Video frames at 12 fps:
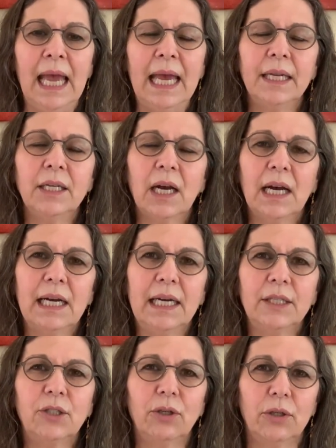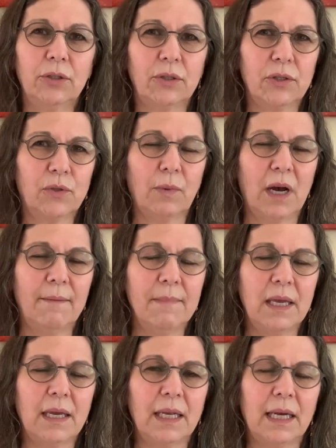And I turned to
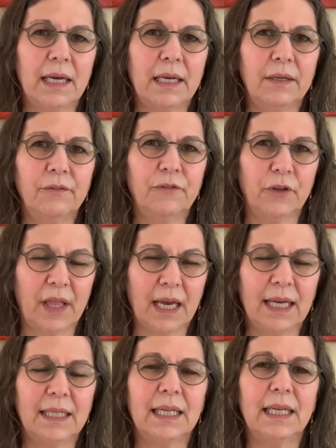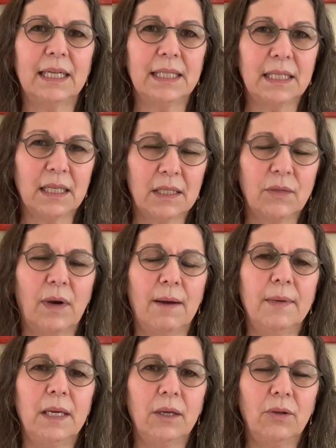Swami for that, and I said,
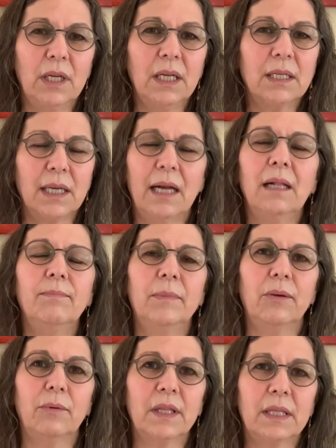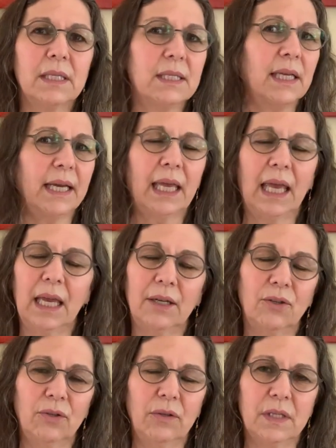Swami, you need to help me with this. I
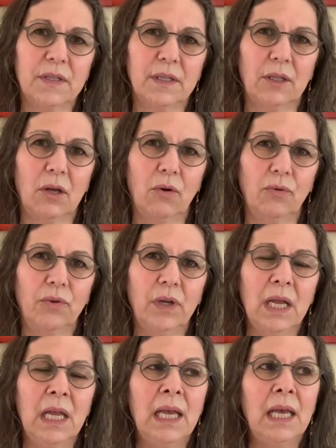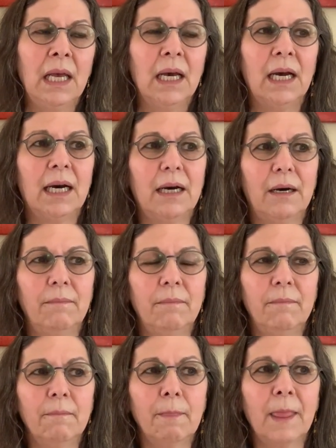can't do this alone.
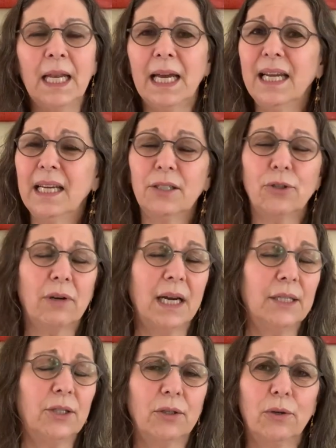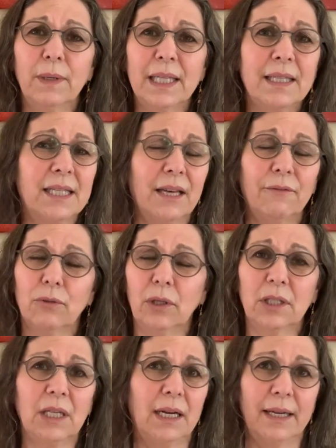And I had tried to quit several
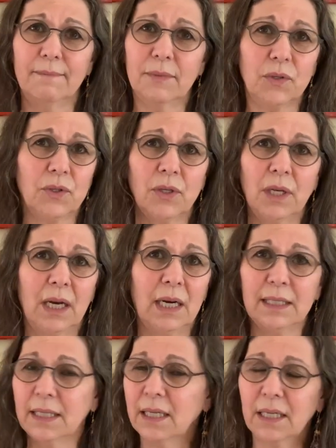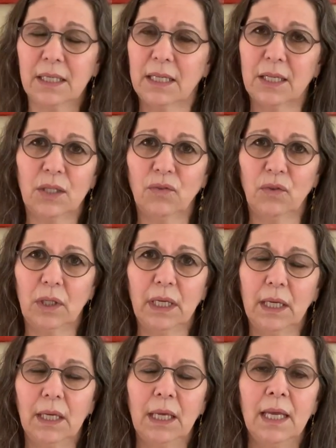times, unsuccessfully.